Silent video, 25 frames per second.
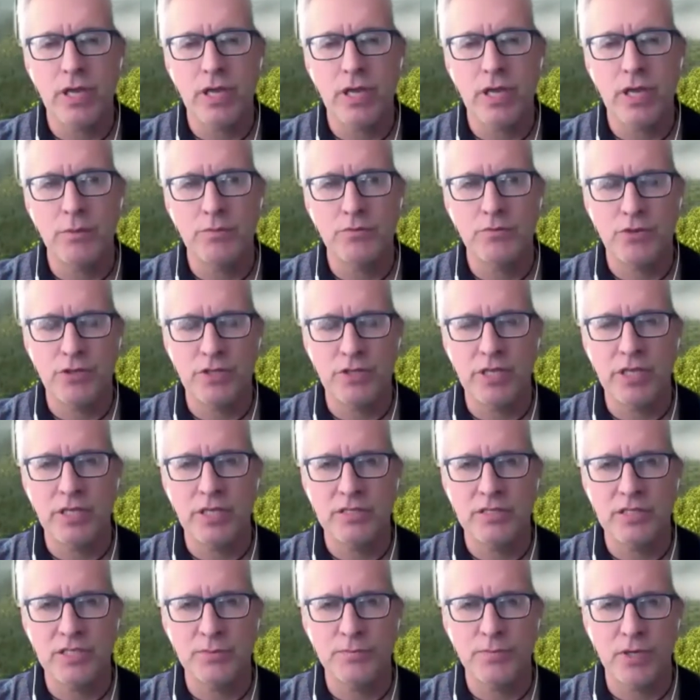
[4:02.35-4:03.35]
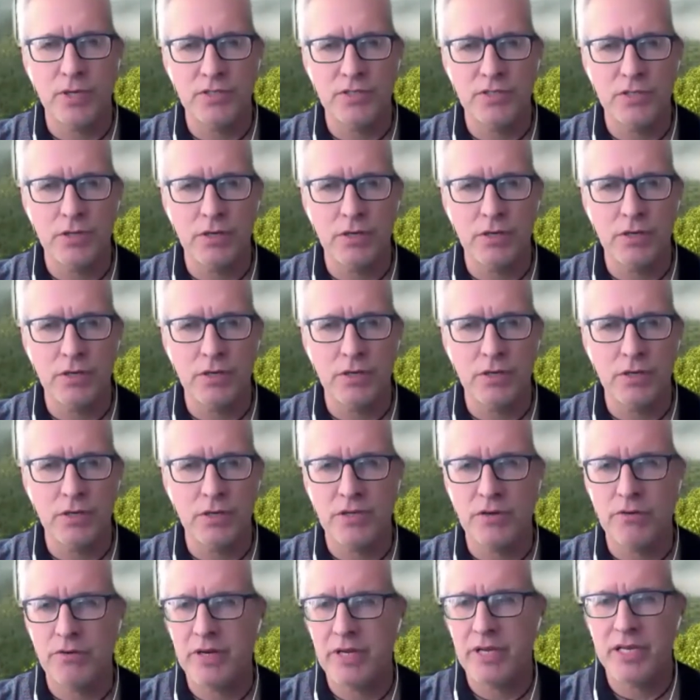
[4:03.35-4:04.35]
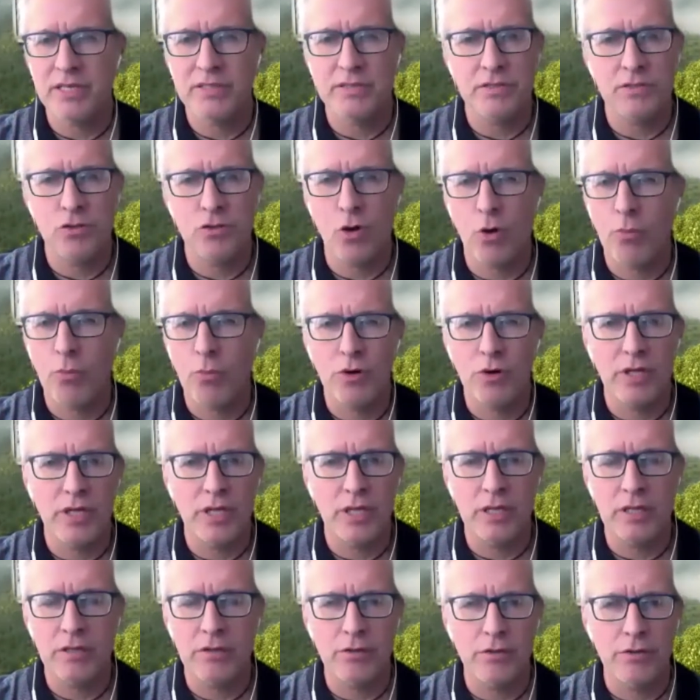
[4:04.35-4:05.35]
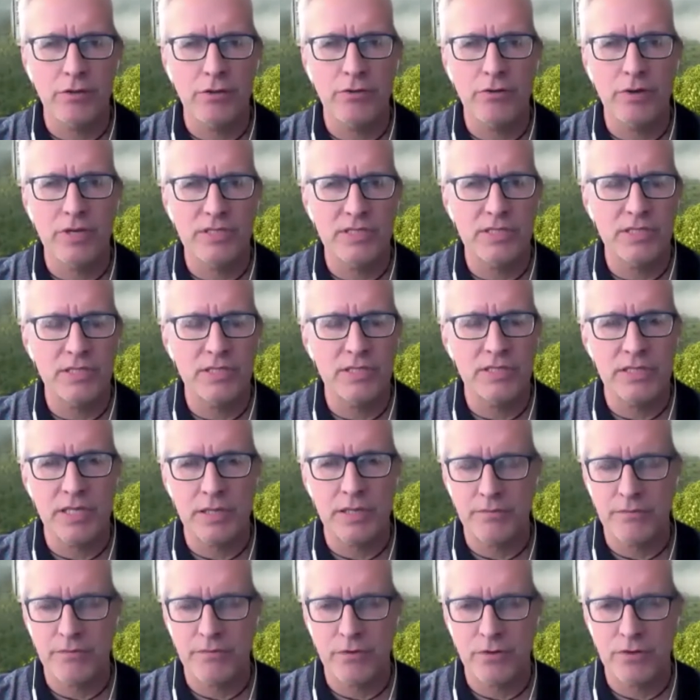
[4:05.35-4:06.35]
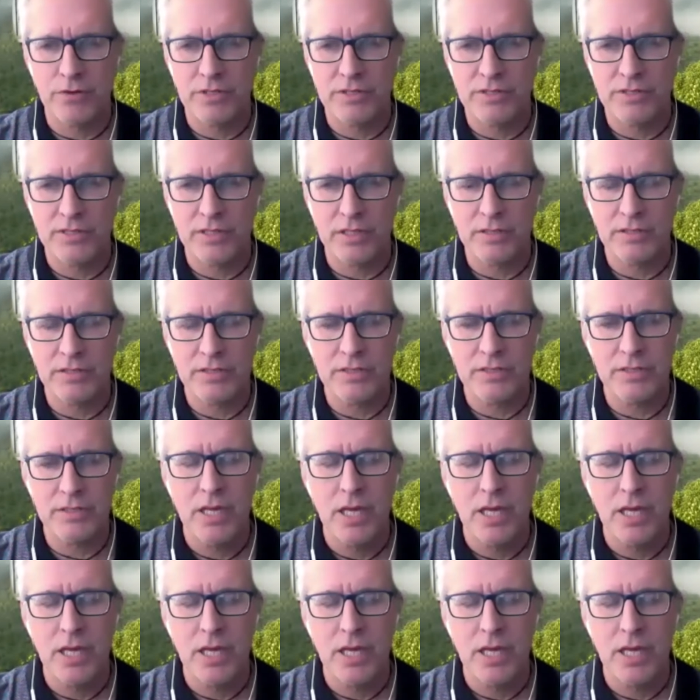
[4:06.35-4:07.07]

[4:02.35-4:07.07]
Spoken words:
obtaining this postdoc, whereas normally in the US system, for instance,